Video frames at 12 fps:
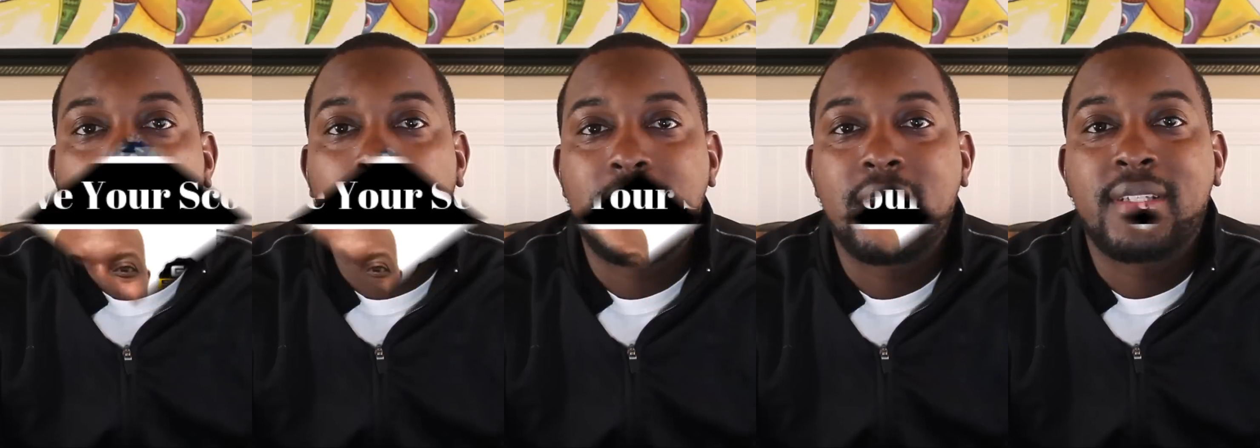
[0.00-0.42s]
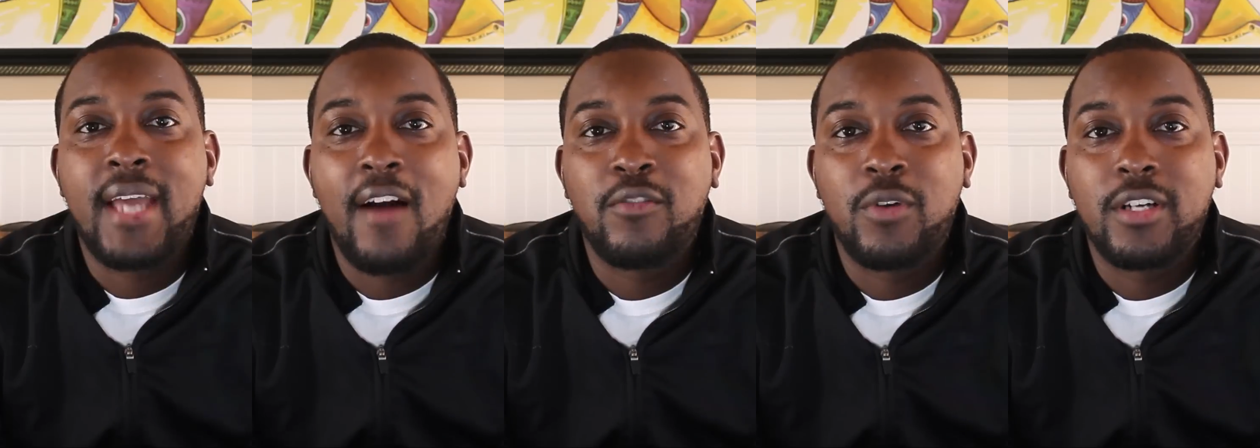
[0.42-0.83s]
everyone, this is
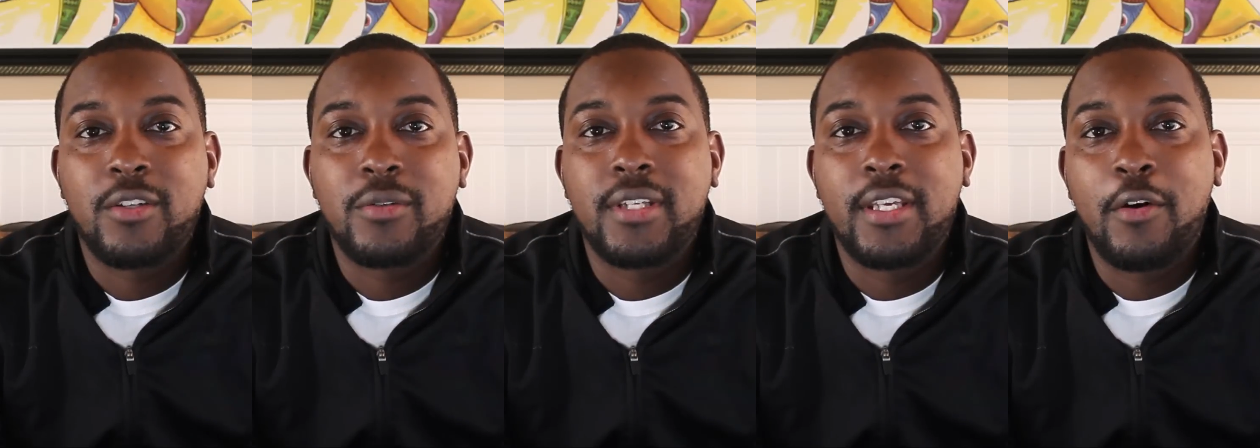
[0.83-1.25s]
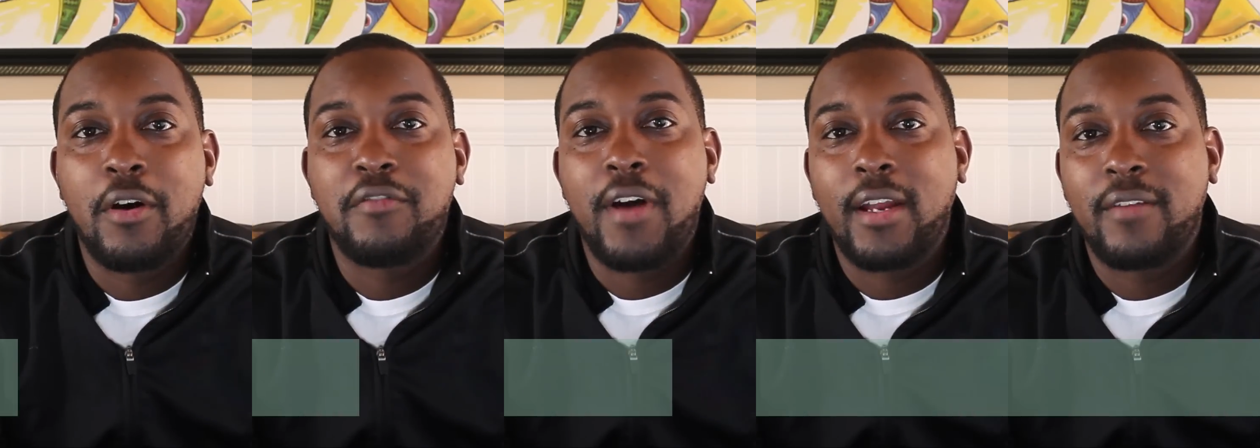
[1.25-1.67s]
Calvin Russell, CEO
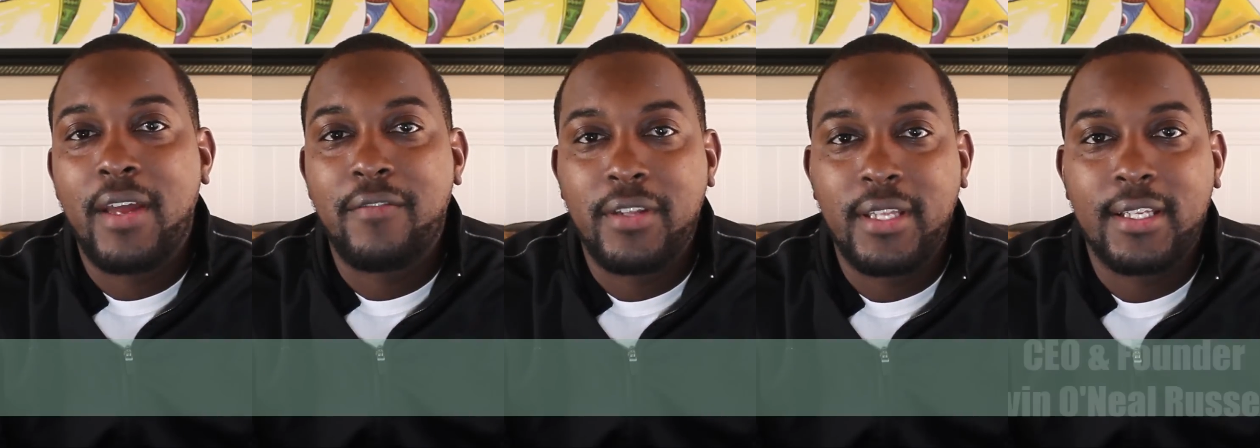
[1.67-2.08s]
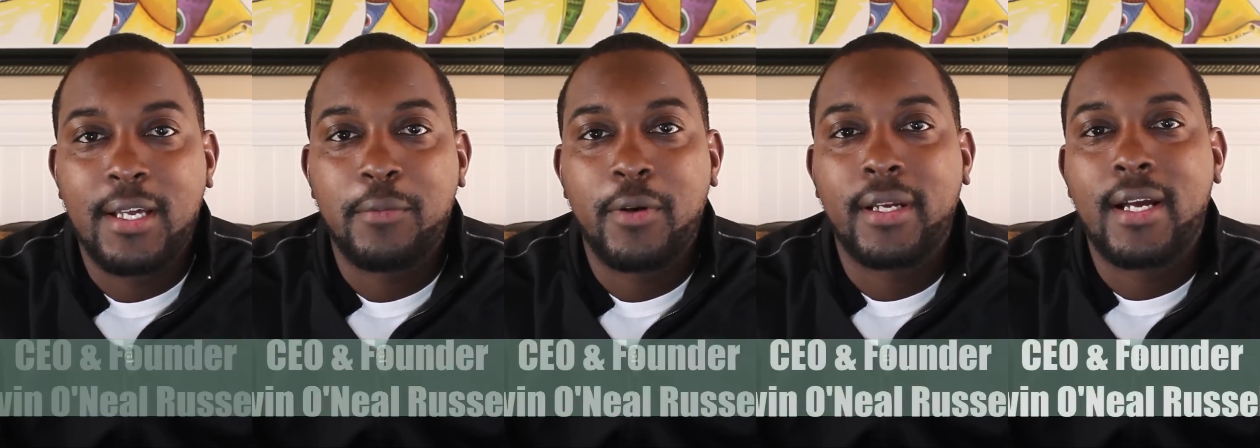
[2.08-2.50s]
and founder of 850
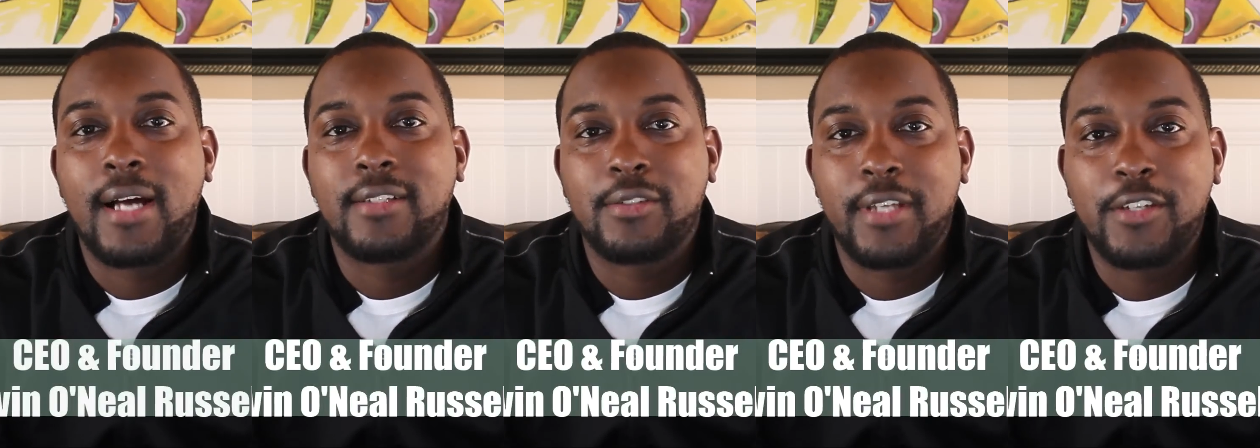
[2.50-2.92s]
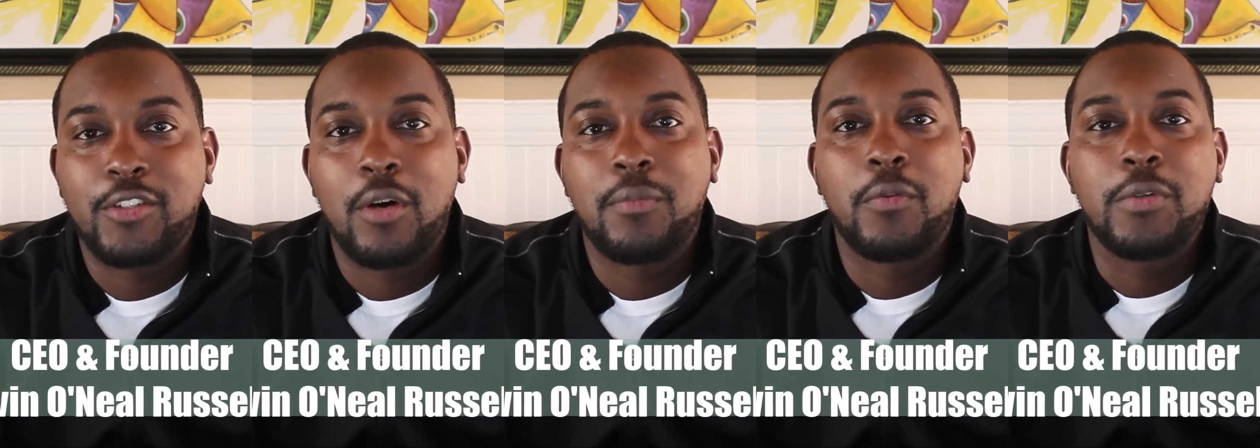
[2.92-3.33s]
Club Credit
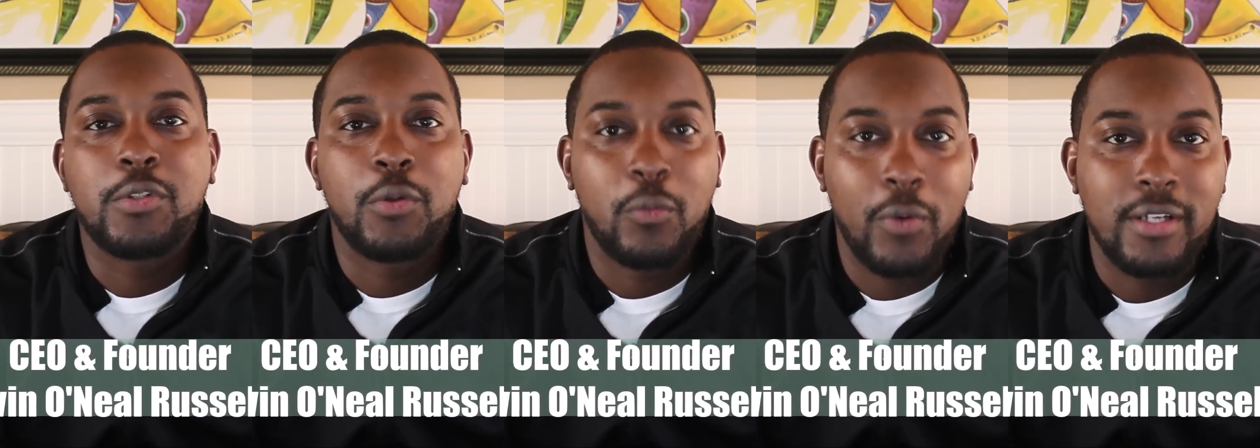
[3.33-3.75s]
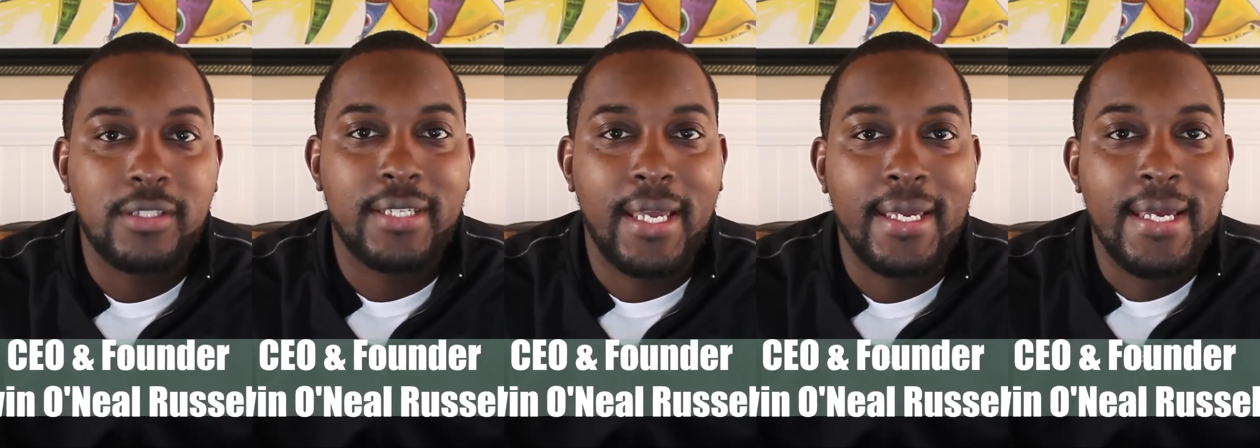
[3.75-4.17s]
Consultation. Hope everyone's doing well
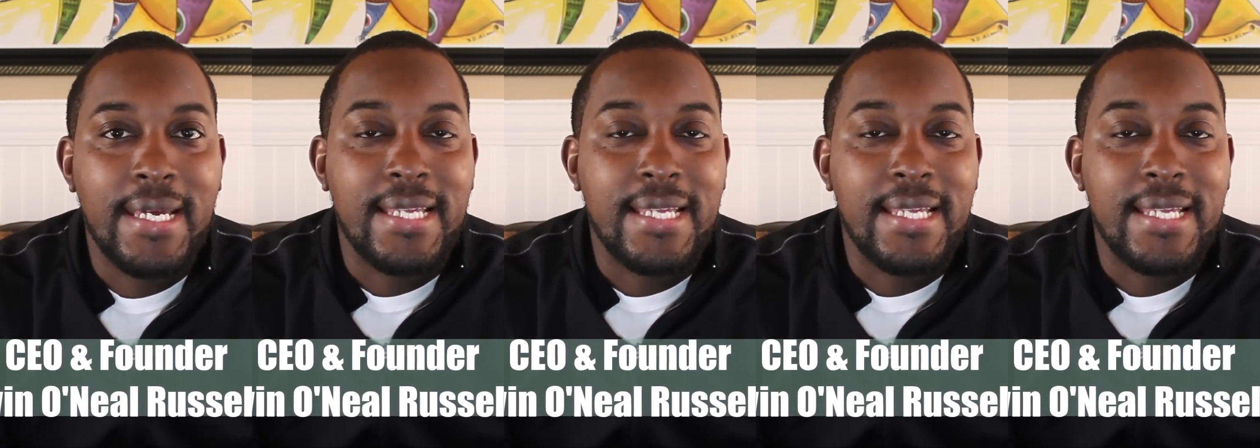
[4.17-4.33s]
today.